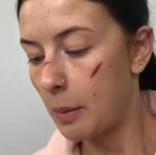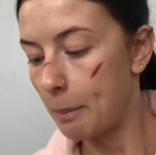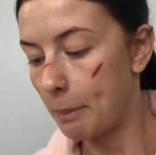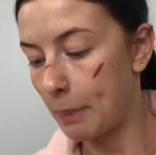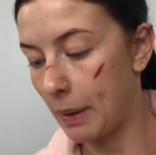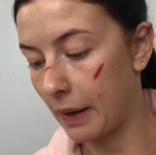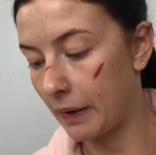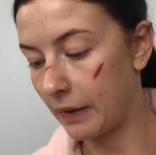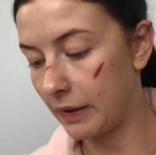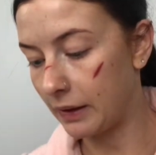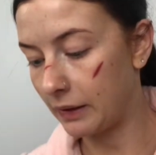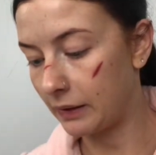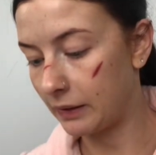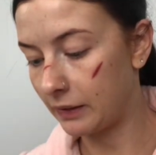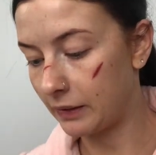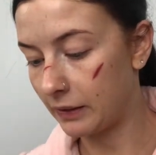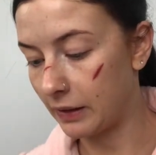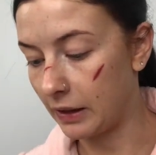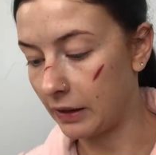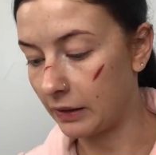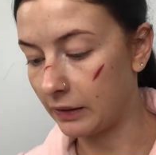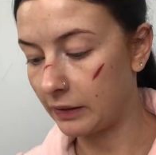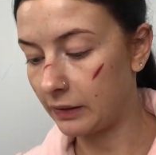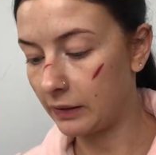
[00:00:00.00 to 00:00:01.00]
But this
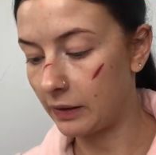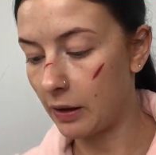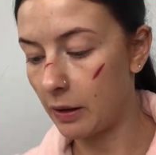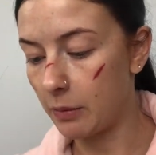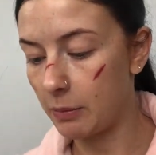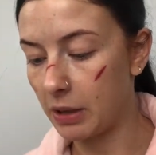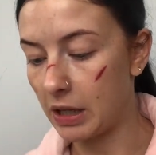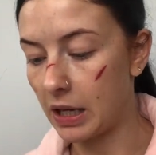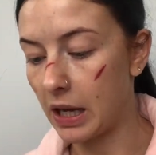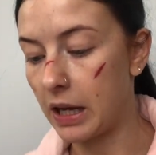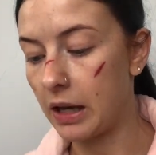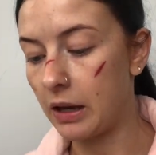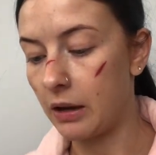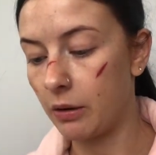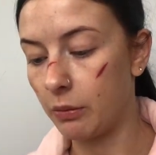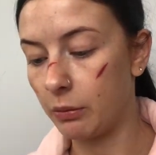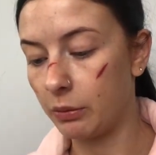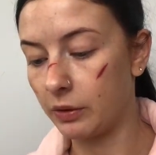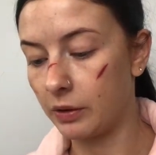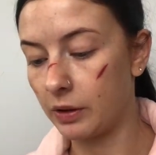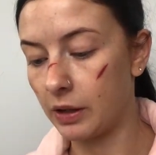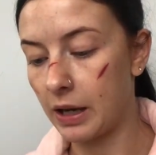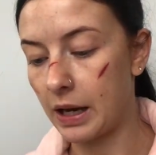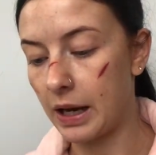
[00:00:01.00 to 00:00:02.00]
exterminator
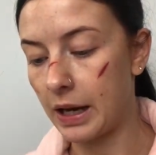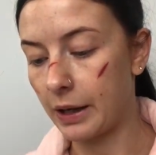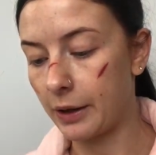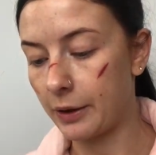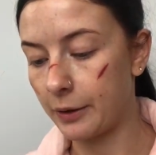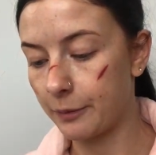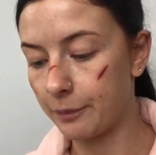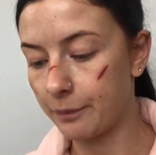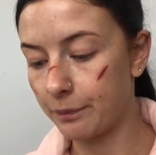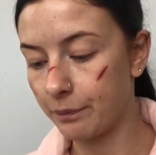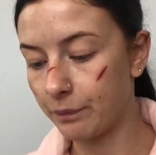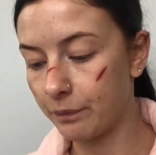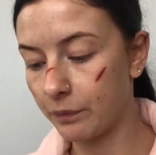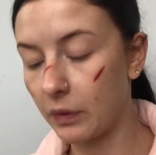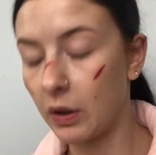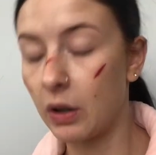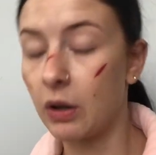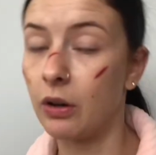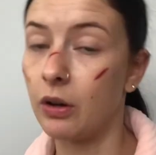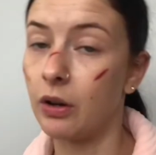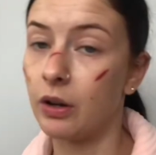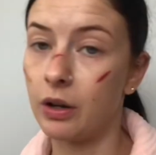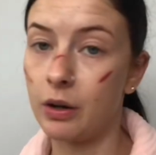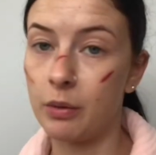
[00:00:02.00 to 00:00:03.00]
was like,
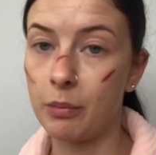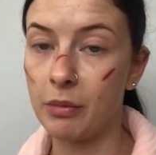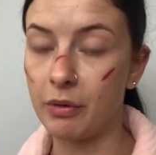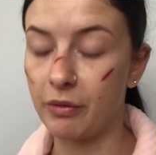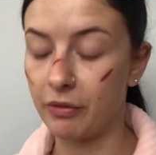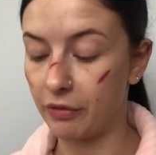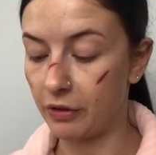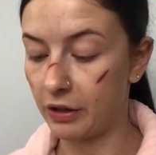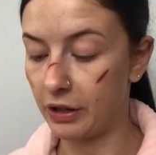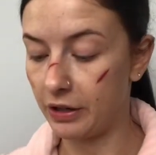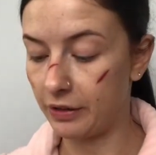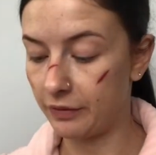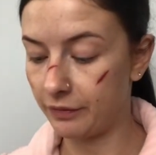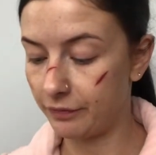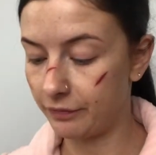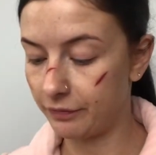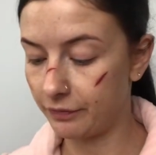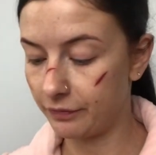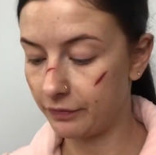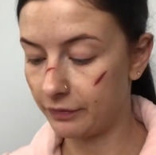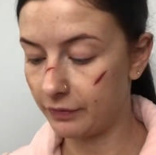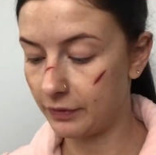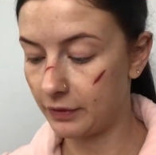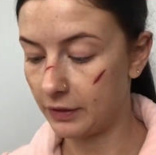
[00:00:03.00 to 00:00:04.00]
oh no, my friend,
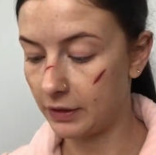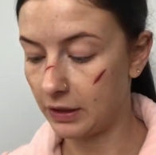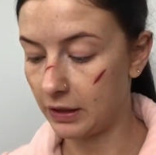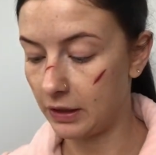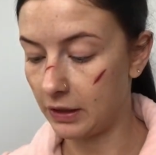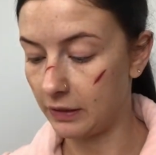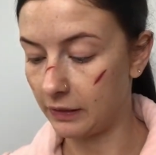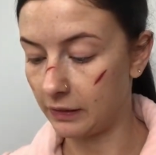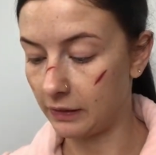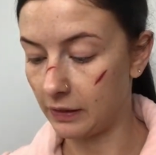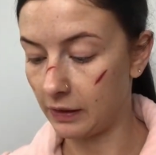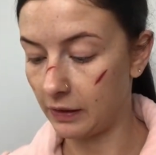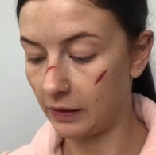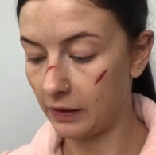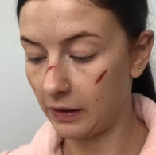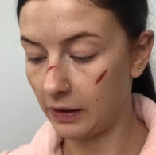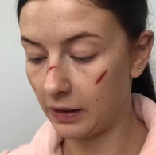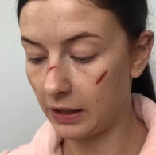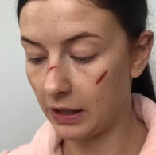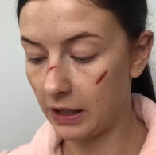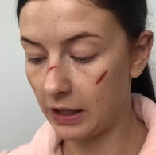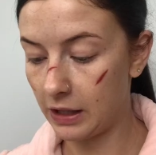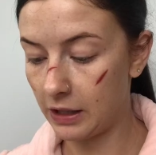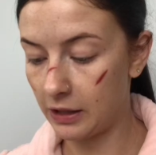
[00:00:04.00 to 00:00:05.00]
there's
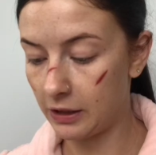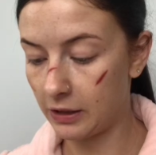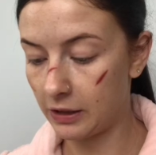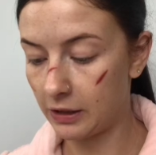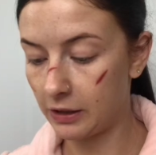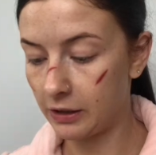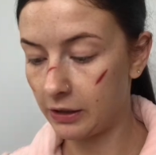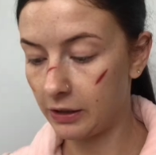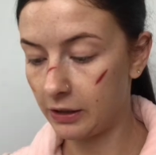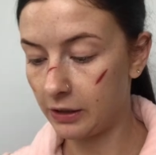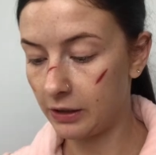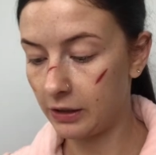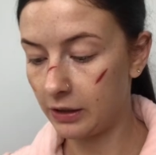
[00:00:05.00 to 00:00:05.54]
nothing here.